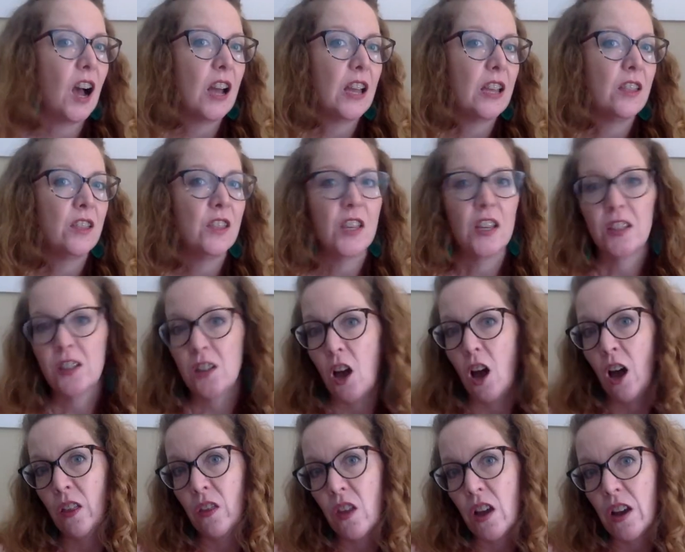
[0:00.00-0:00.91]
in this
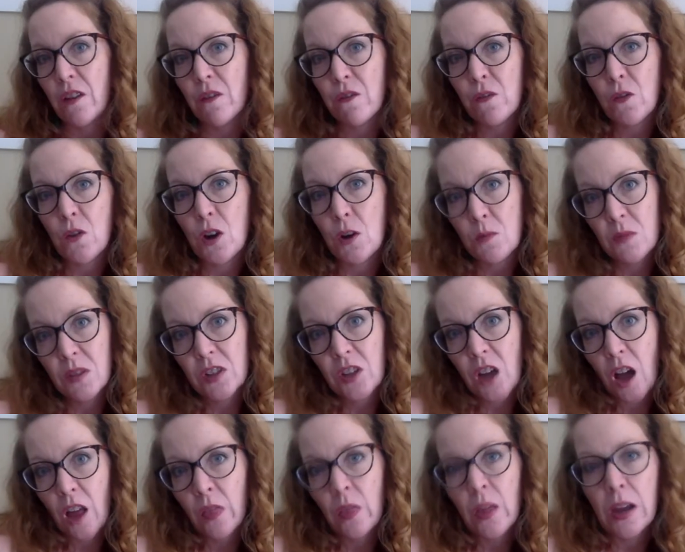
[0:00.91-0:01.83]
online forum, this
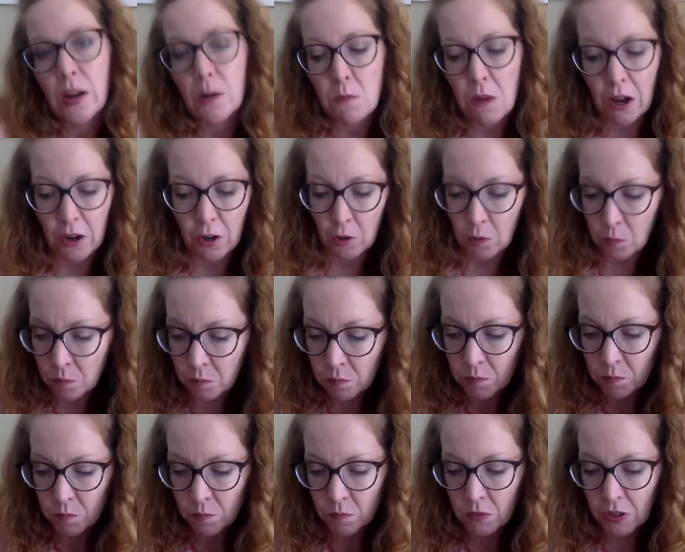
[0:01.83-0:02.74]
online model.
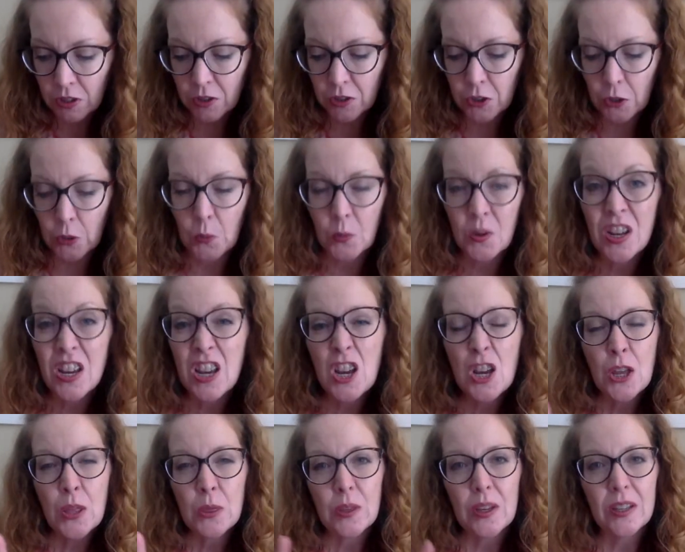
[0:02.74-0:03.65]
So
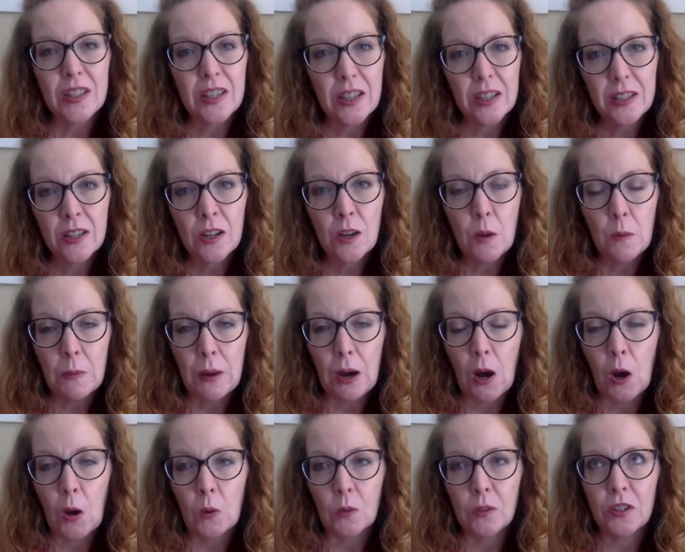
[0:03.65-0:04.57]
this isn't
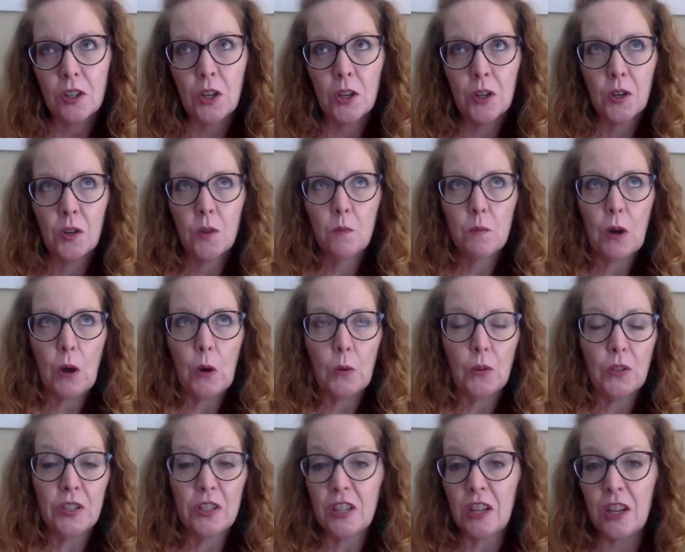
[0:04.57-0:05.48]
about
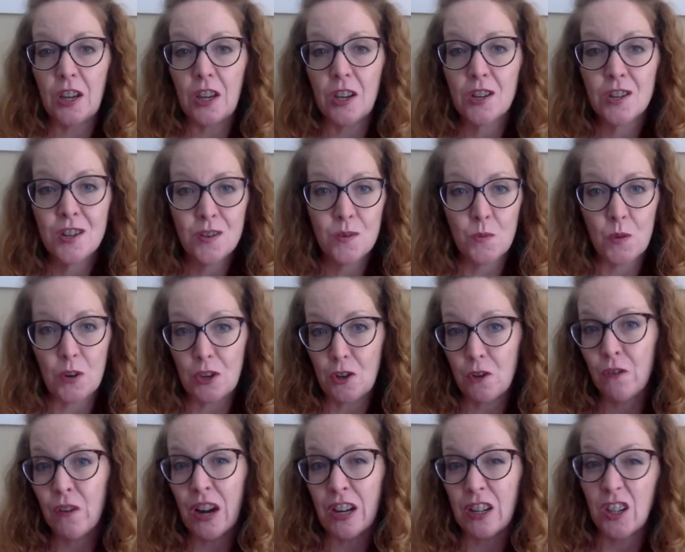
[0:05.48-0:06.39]
posting what
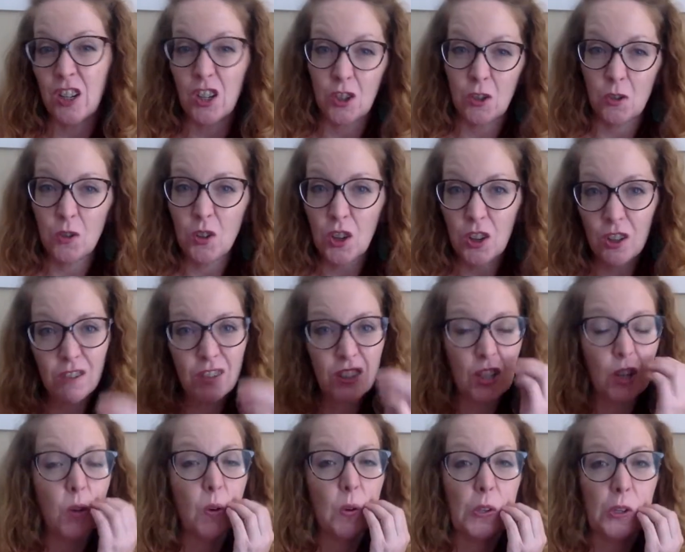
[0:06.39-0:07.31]
you find on Google.
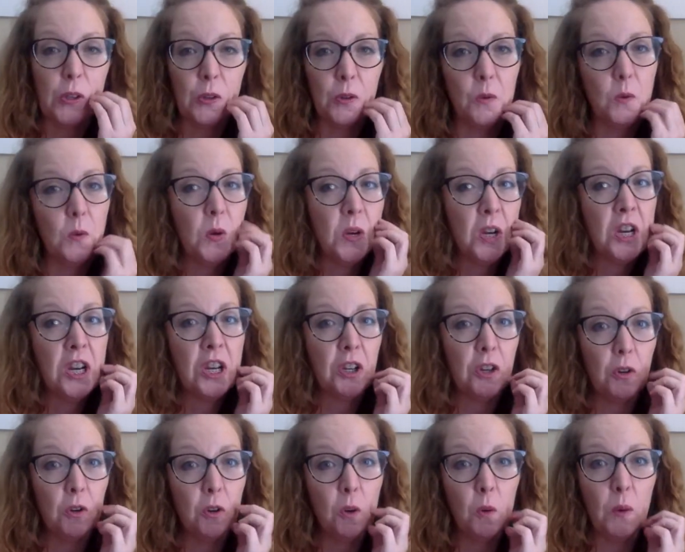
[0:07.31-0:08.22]
So you
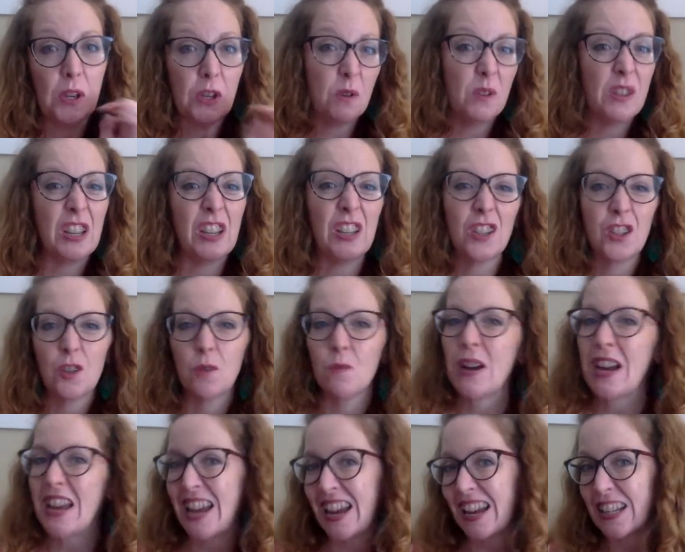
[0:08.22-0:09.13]
Google what you think is the
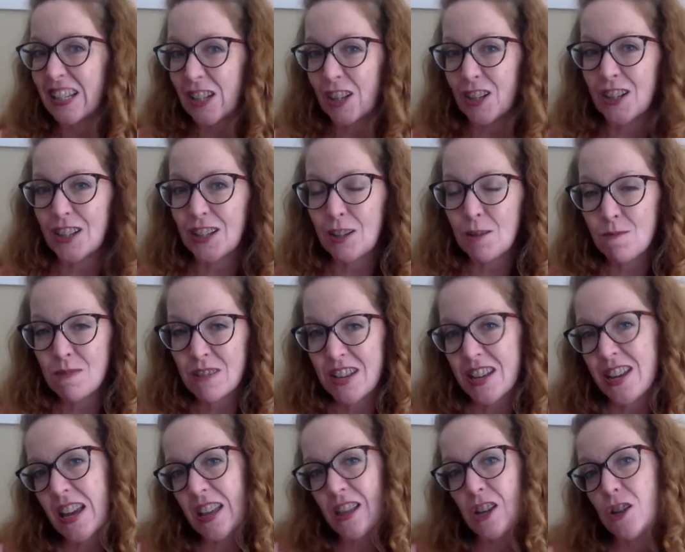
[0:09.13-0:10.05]
right answer to
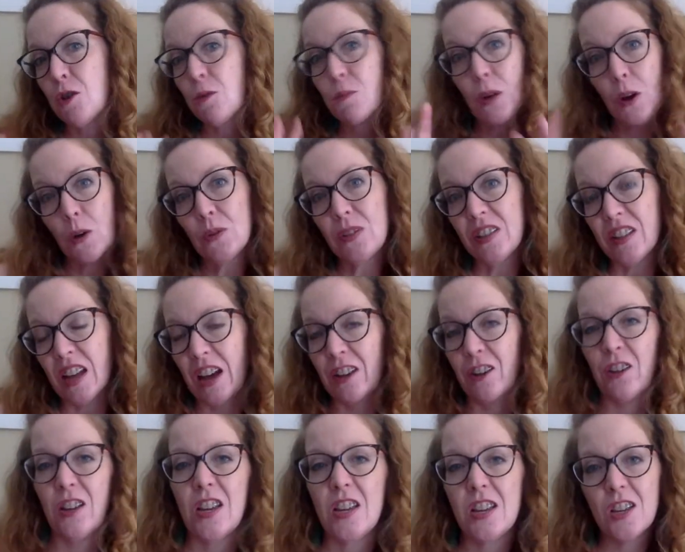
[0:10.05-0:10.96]
something, and then you post that.
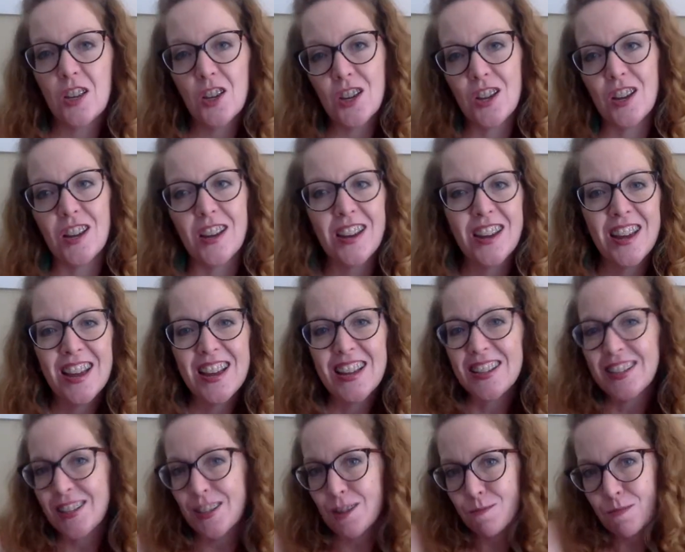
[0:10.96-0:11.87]
You're like, good,
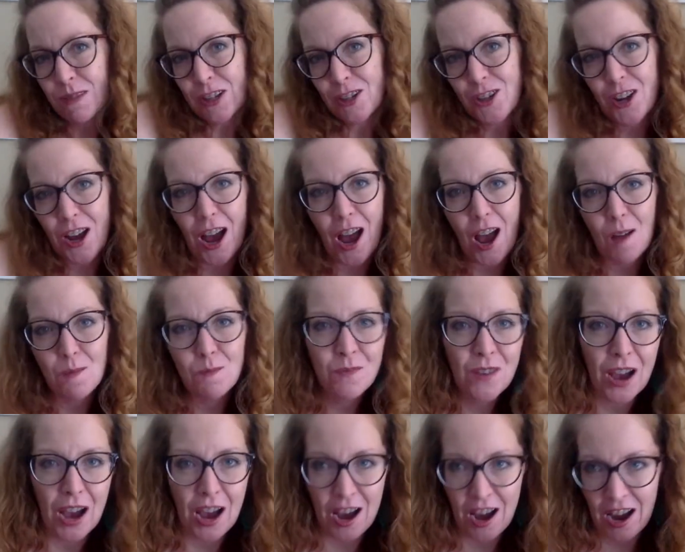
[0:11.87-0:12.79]
did my job.
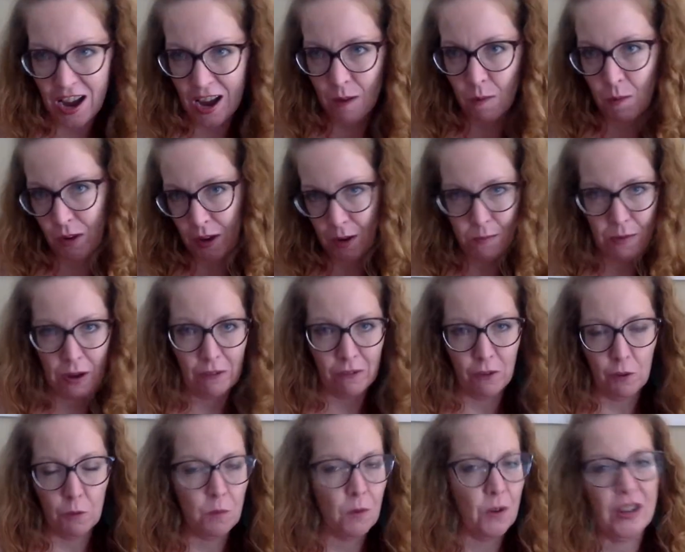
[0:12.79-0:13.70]
I will get my
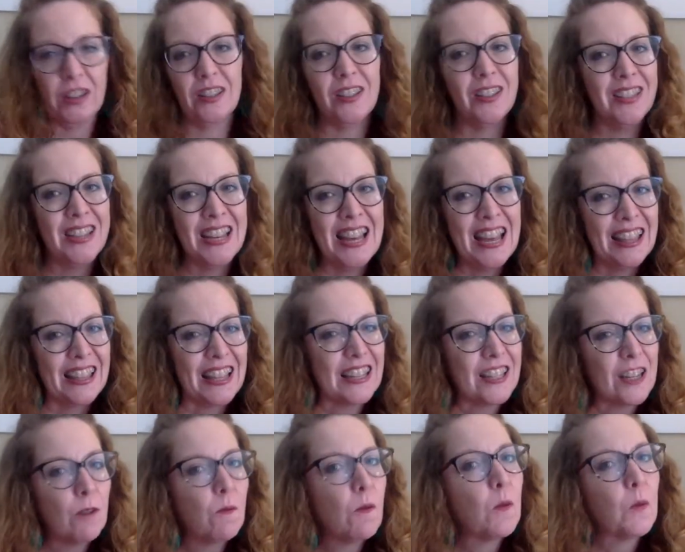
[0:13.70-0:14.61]
full points. That's
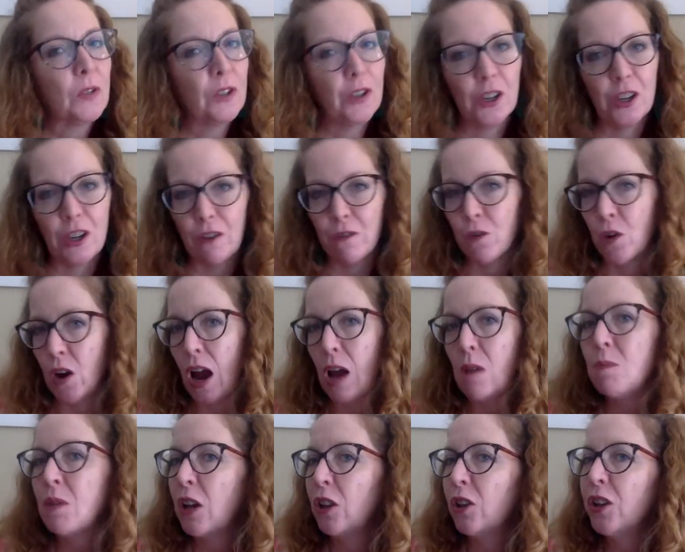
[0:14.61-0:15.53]
not what we're looking for.
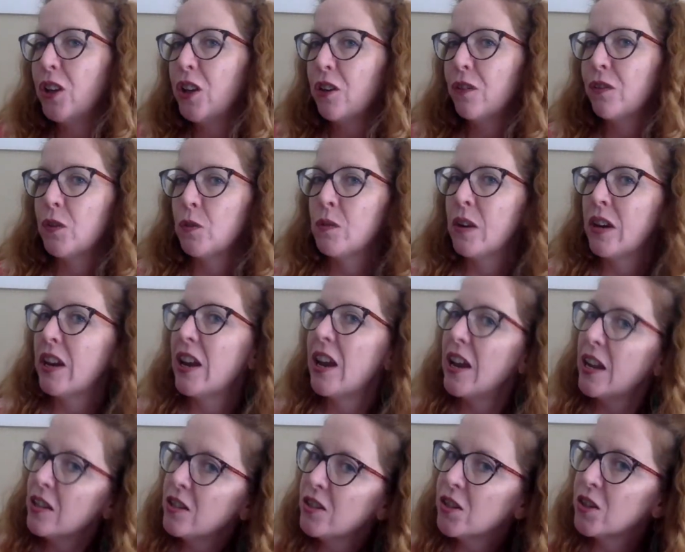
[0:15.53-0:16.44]
I'm not looking for right
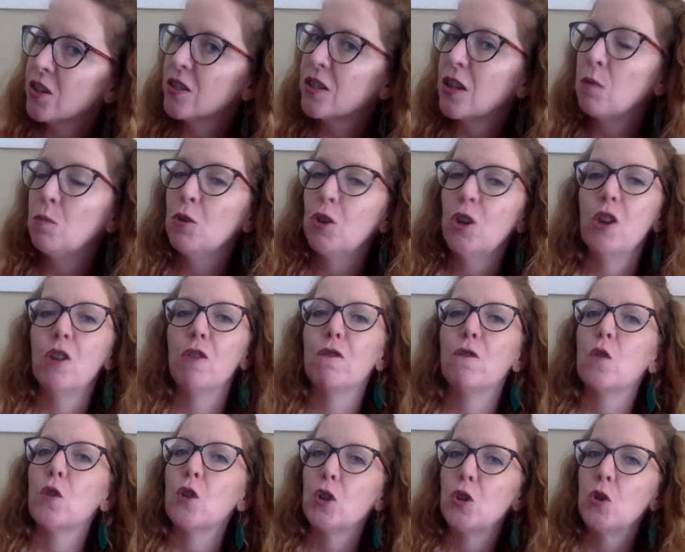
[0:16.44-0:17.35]
answers. I'm looking
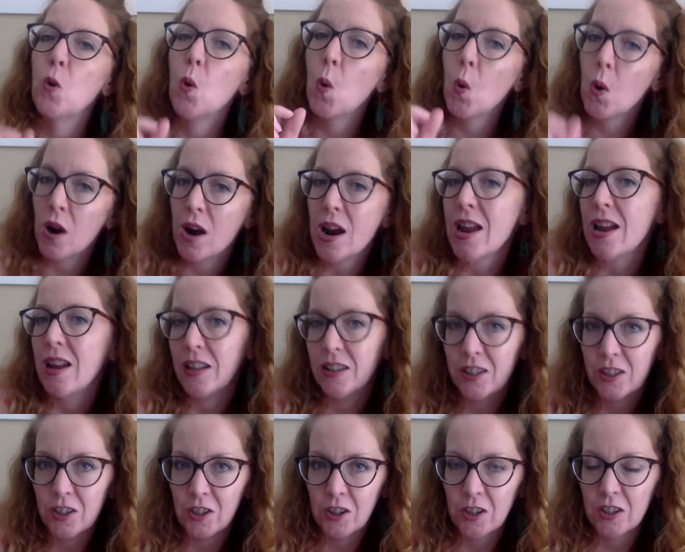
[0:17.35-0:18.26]
for your
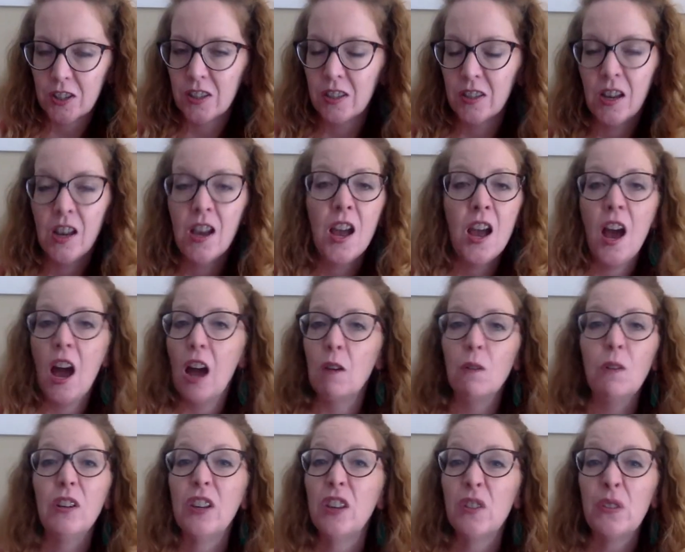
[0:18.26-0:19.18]
answers. I
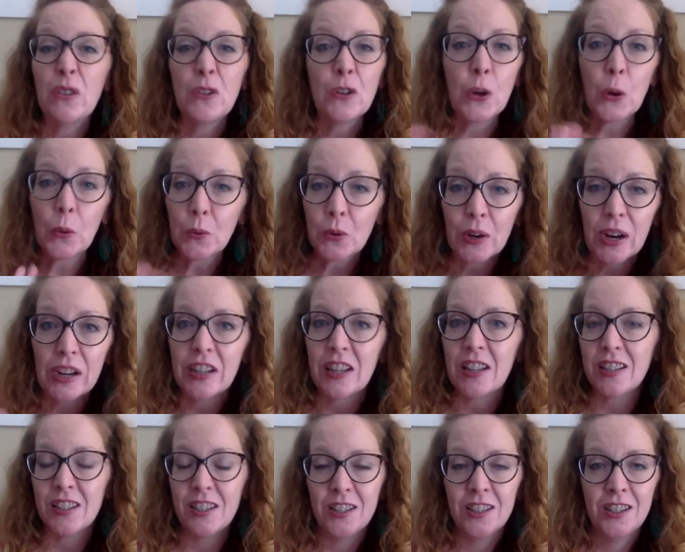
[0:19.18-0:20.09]
will give no
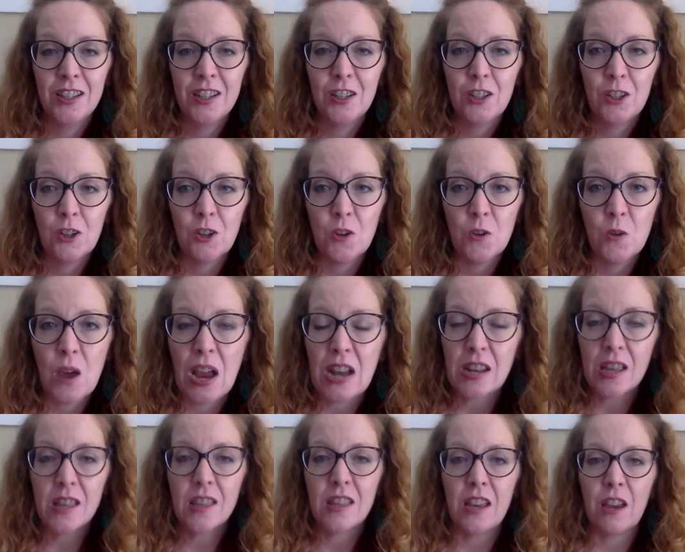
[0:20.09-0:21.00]
credit to
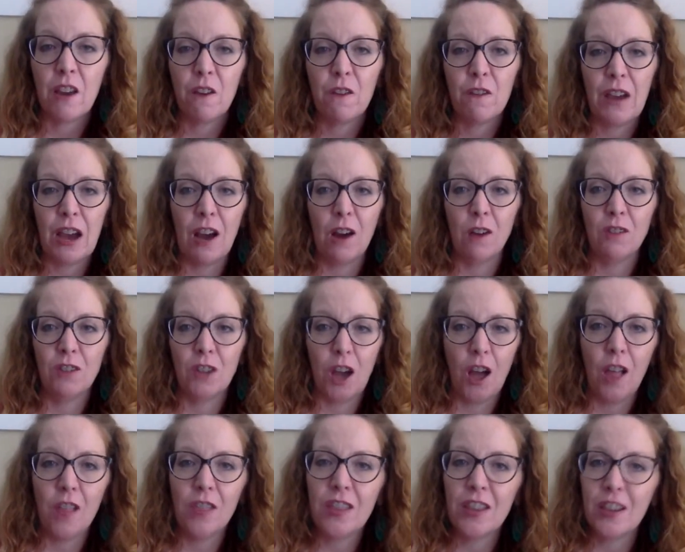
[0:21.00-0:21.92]
anything found
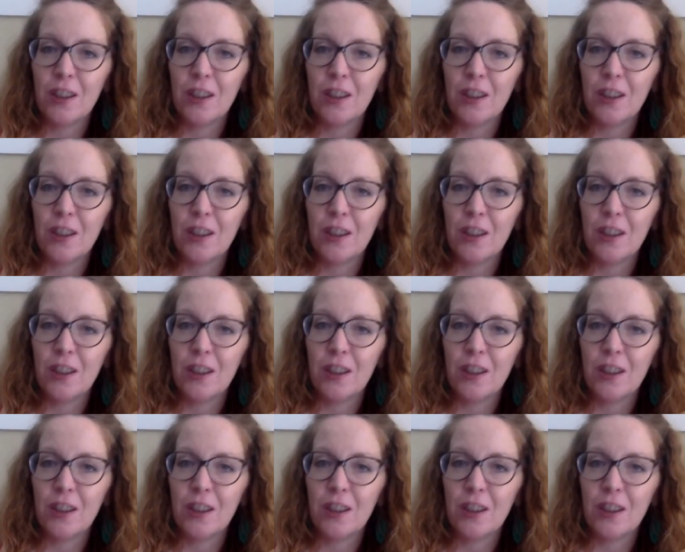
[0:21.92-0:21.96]
on the